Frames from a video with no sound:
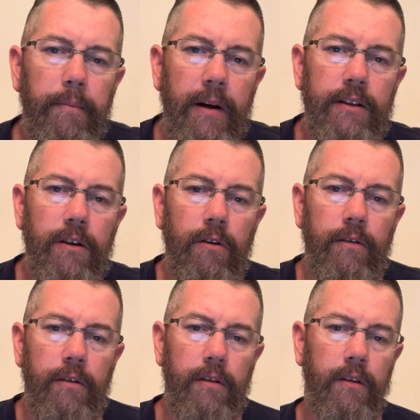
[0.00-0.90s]
depends
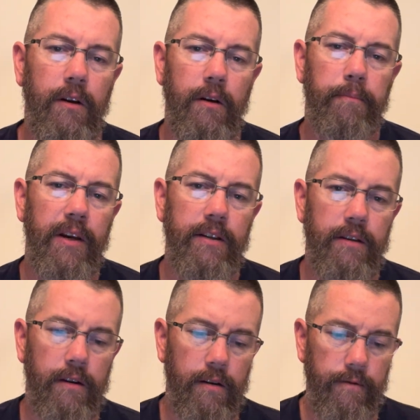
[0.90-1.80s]
on the
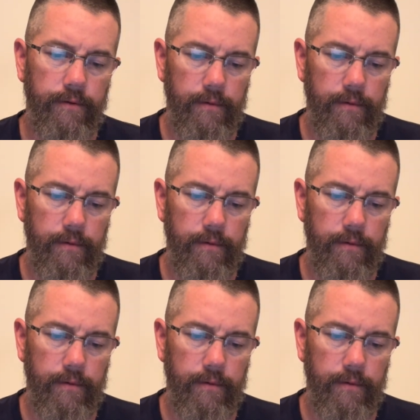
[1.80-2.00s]
piece of